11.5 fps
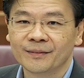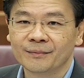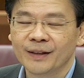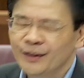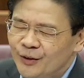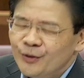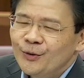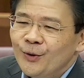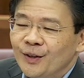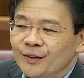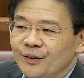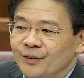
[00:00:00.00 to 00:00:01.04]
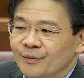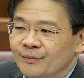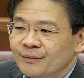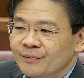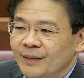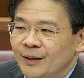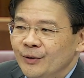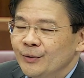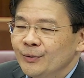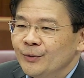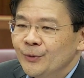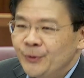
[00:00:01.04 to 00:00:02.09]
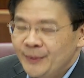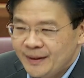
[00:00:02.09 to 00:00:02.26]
It is not. And you know